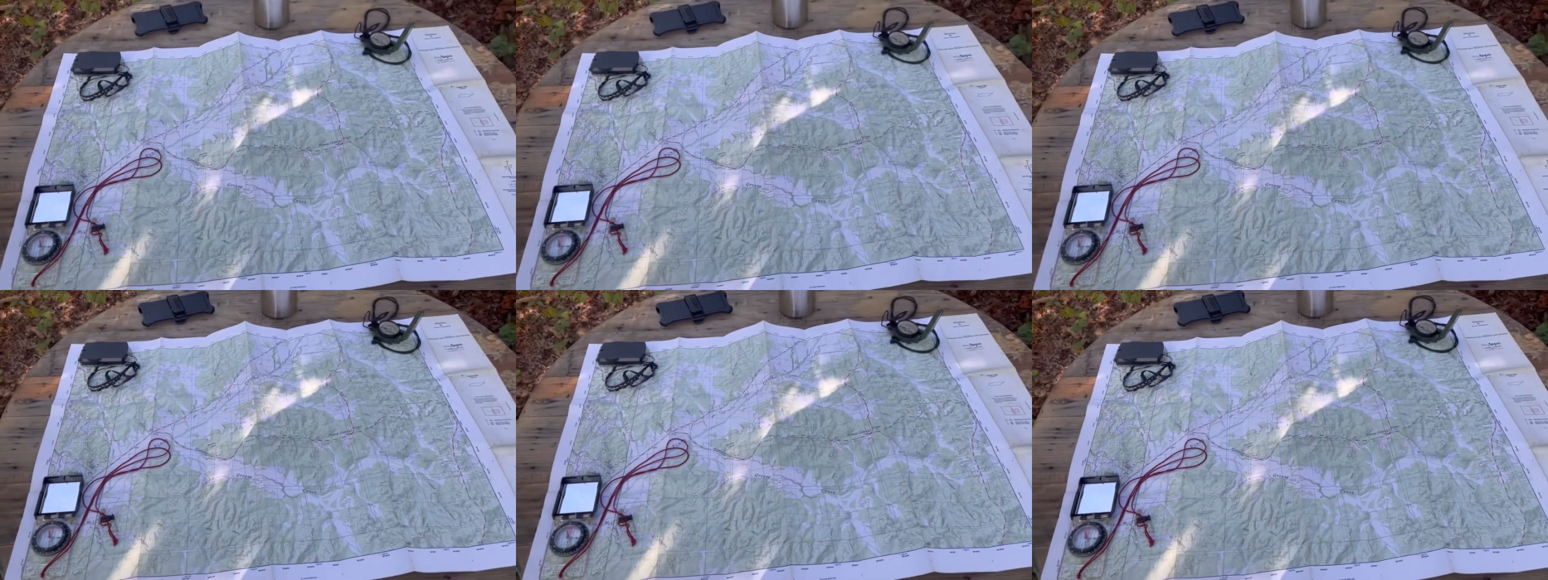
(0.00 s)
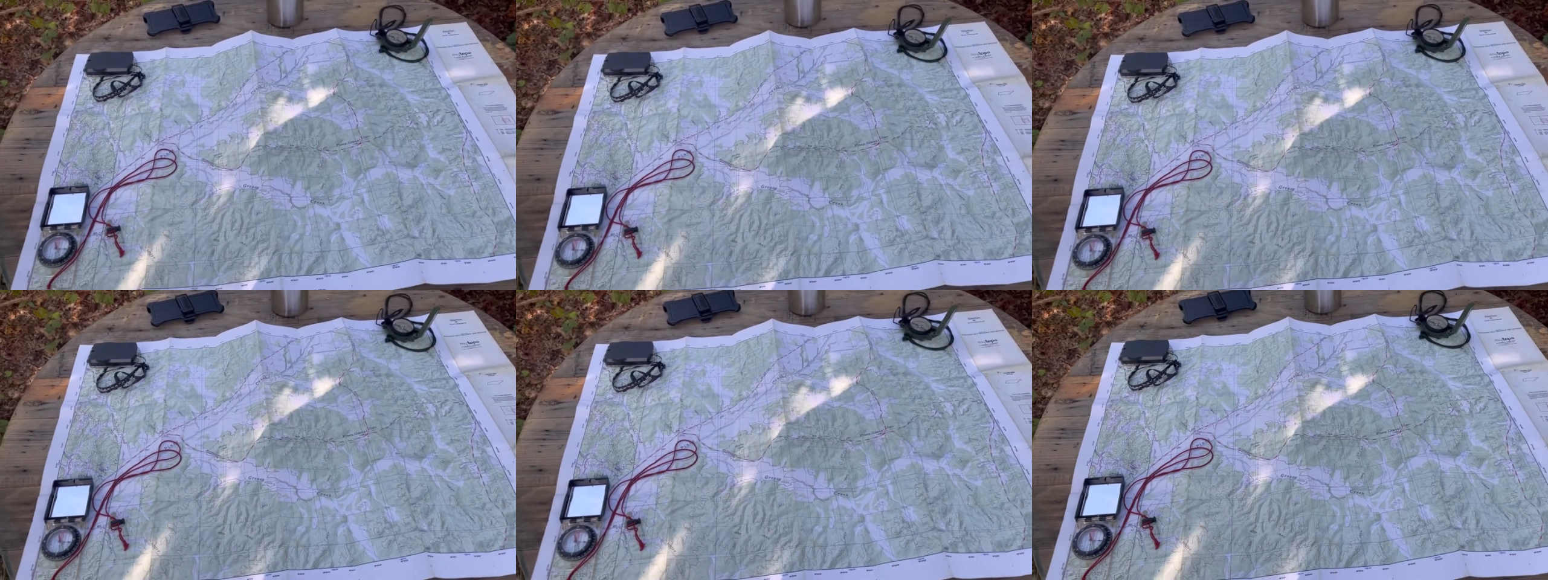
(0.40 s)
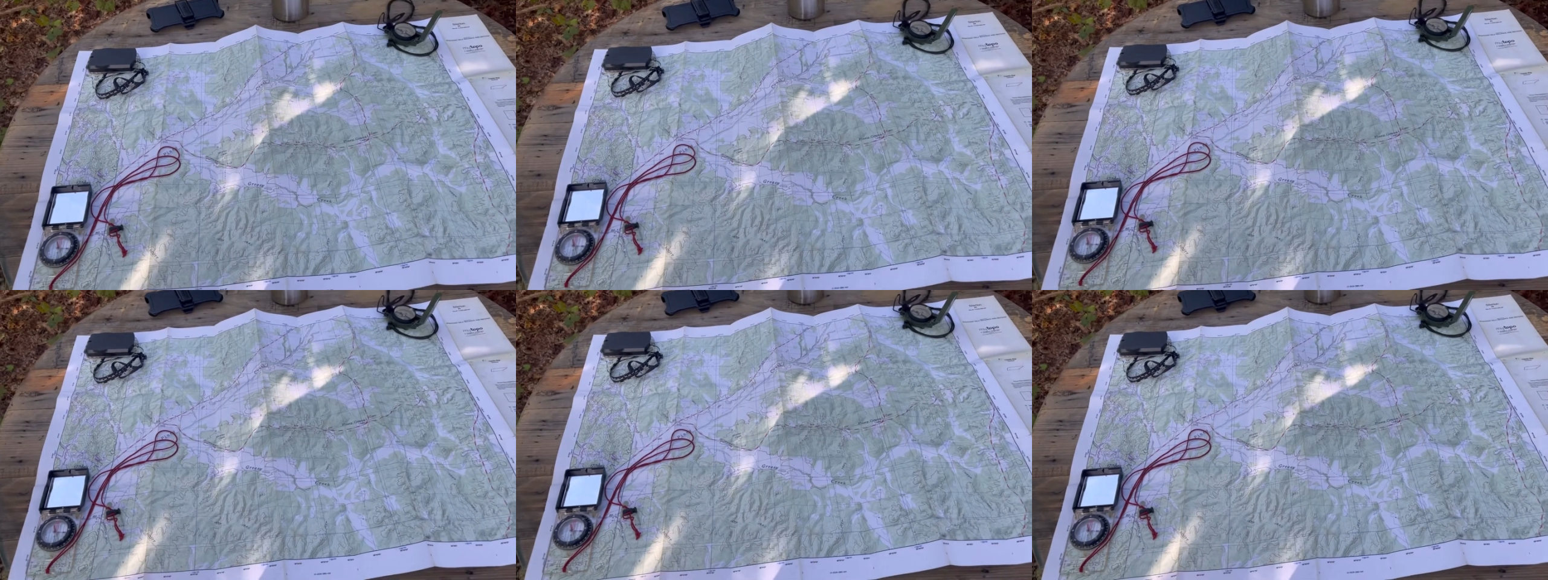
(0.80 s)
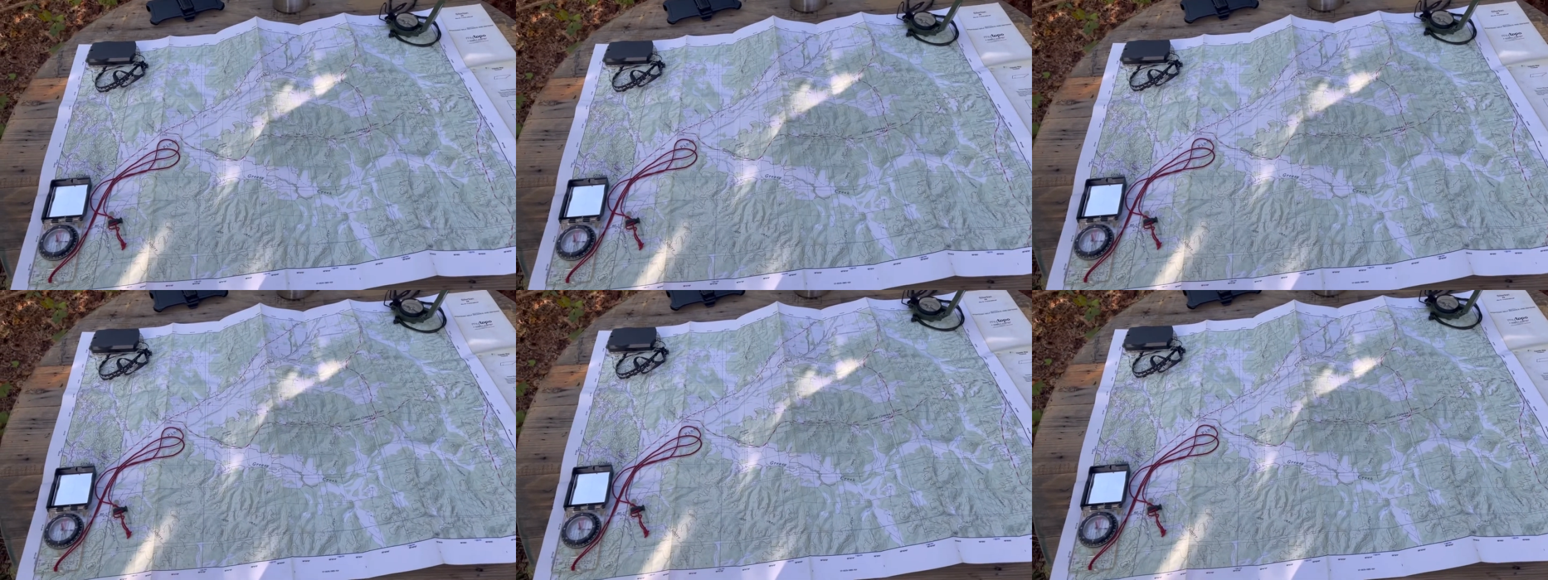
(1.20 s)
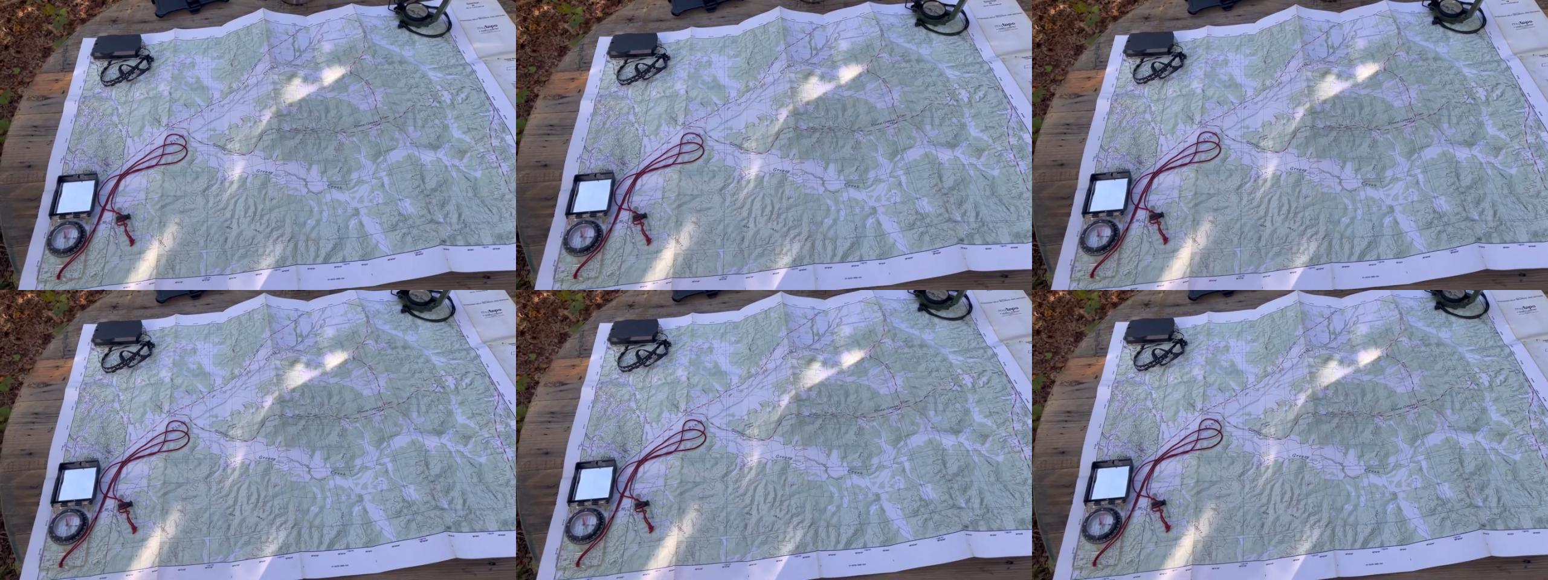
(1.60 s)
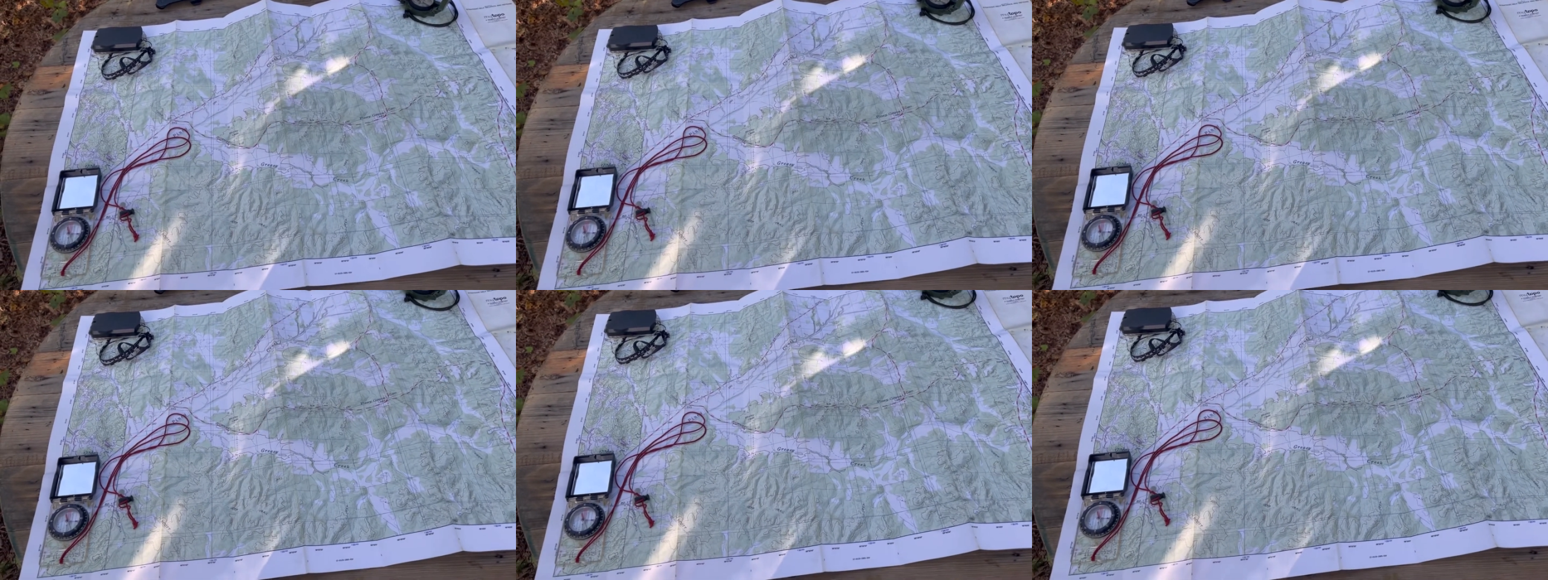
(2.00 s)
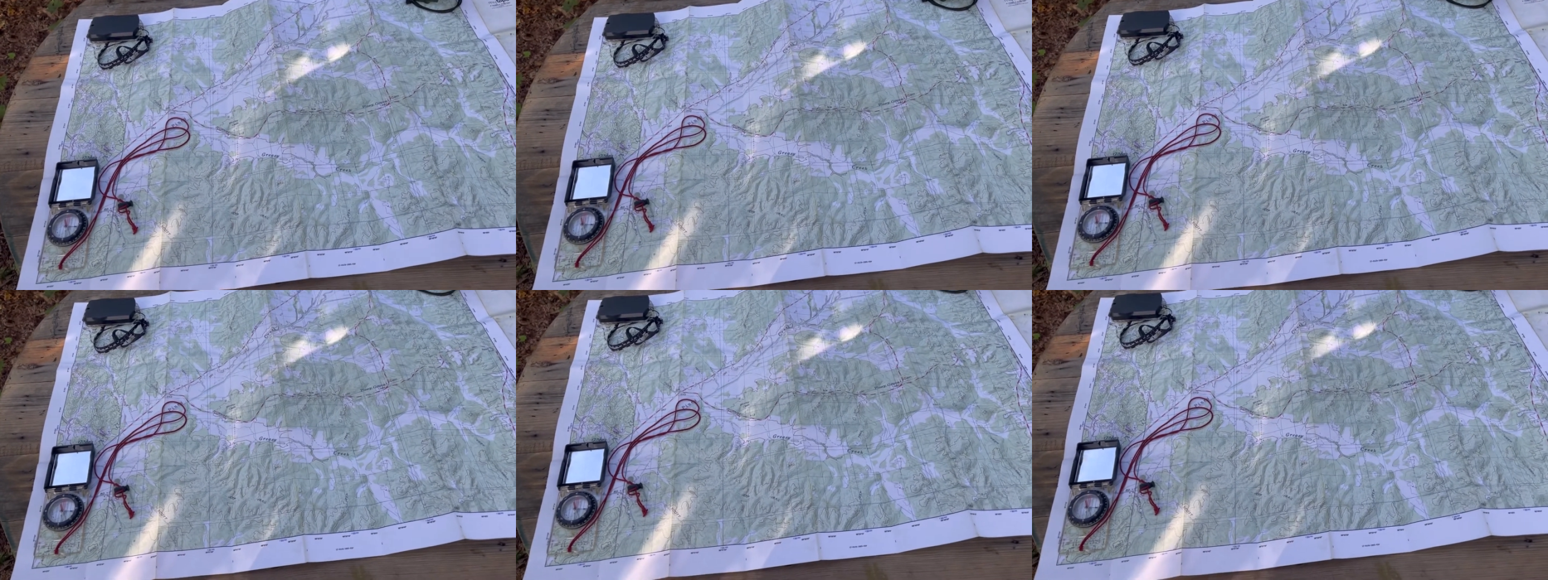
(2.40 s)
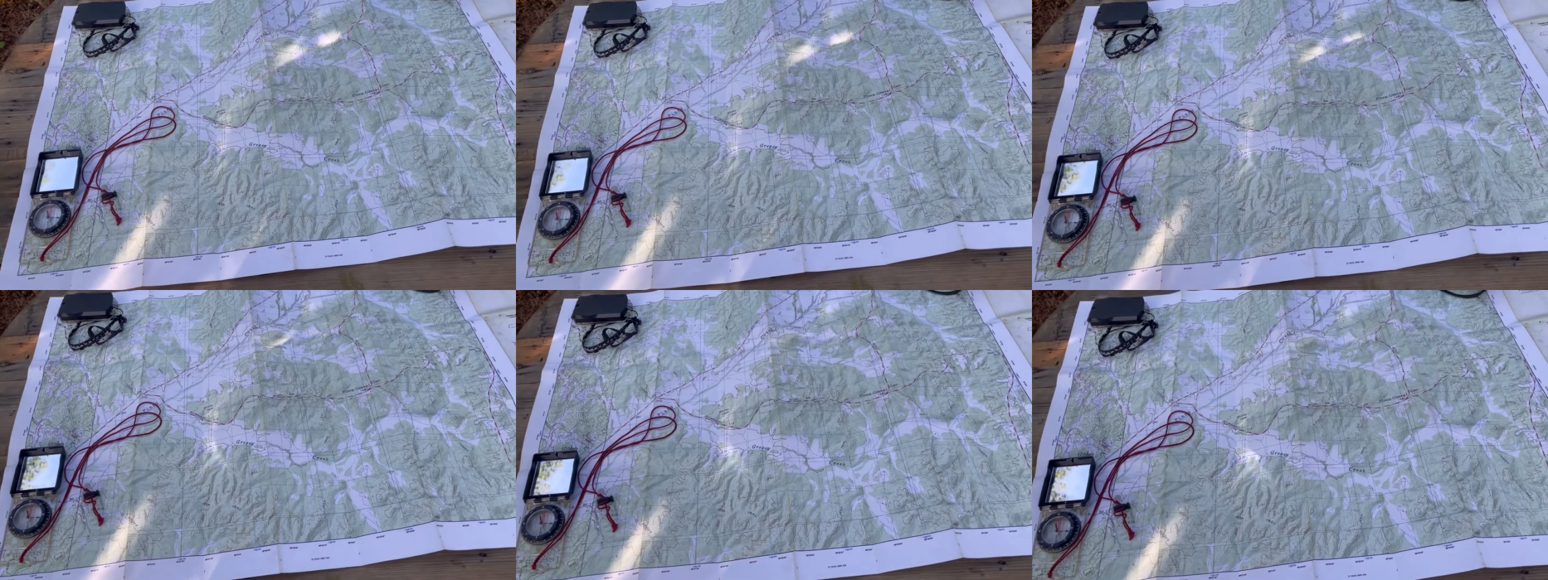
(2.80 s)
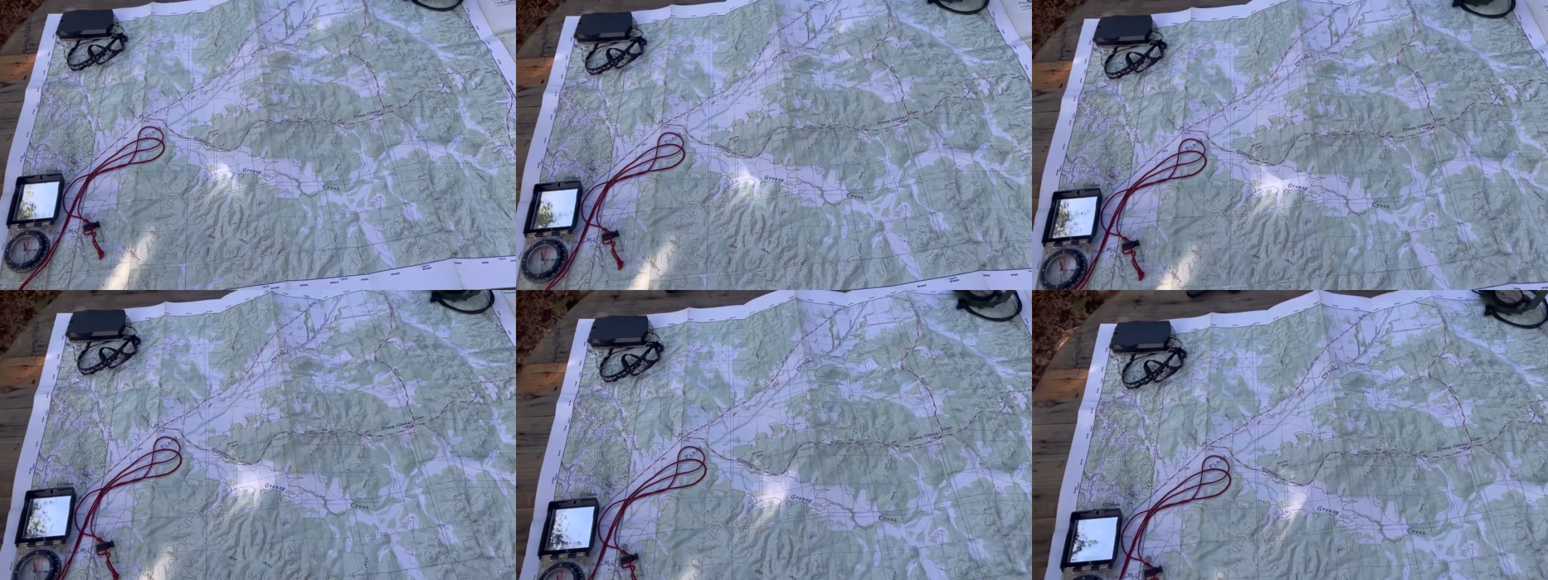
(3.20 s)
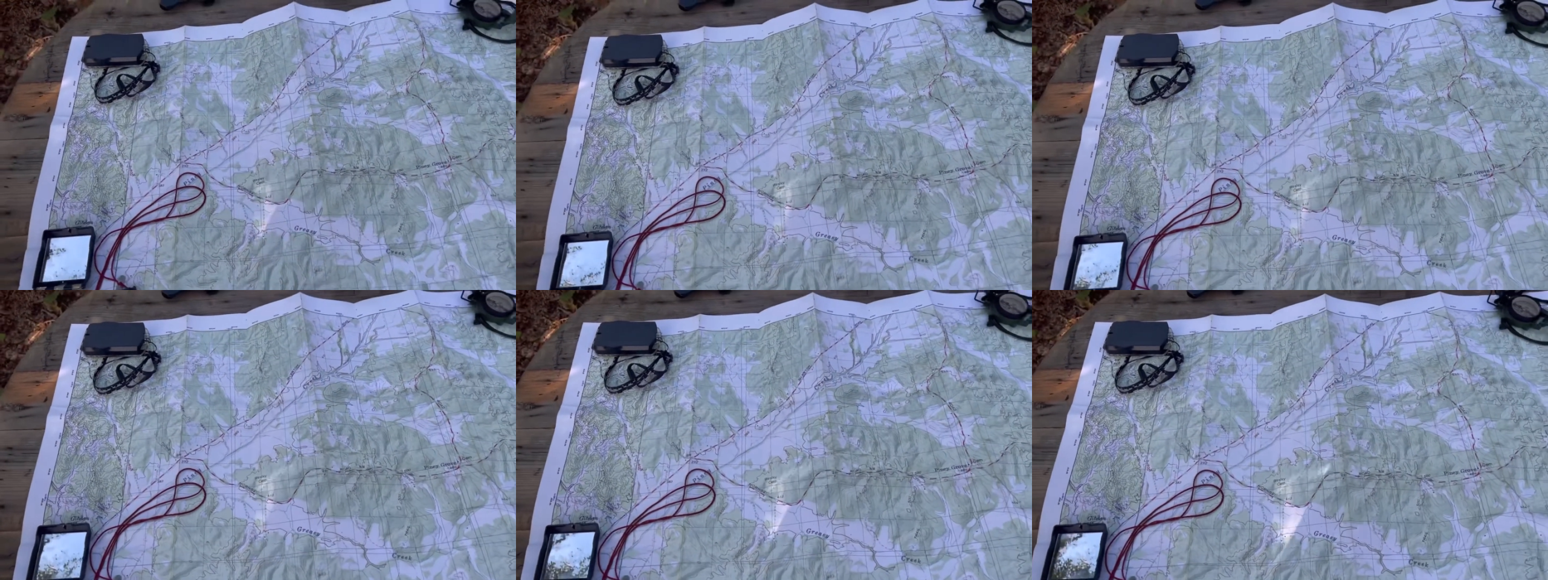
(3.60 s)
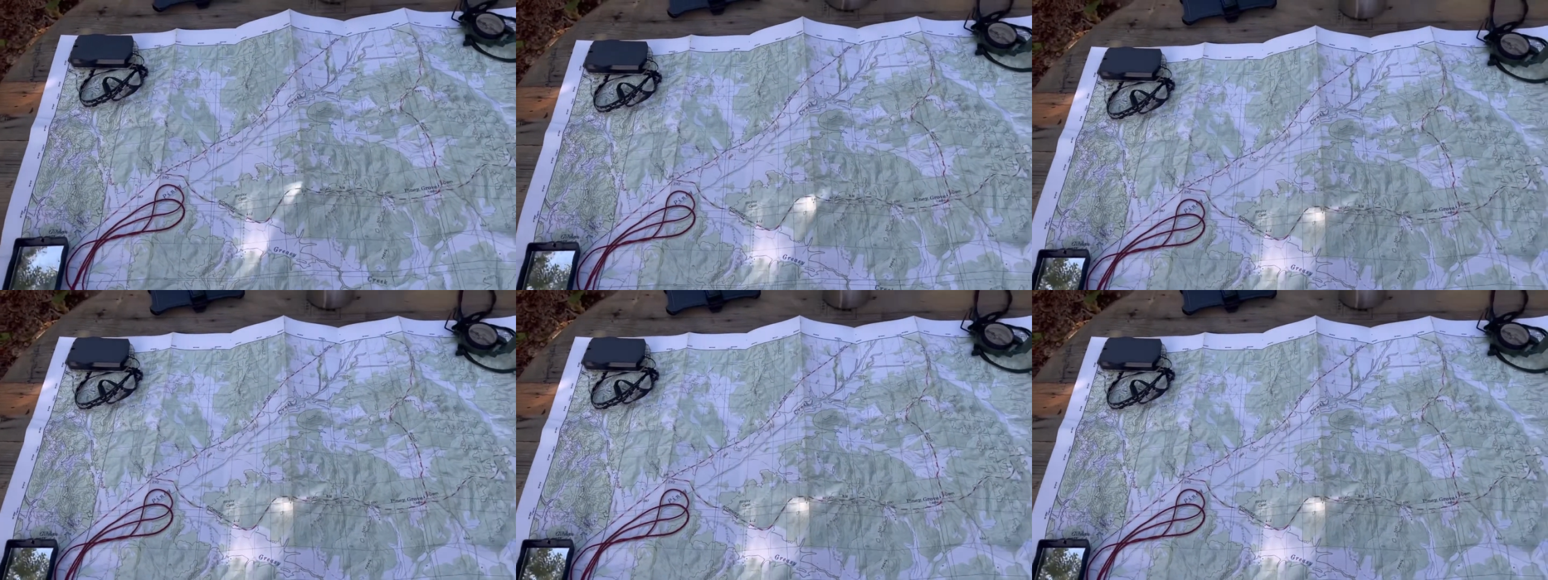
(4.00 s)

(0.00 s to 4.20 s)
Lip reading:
Nobody's mouth can be seen.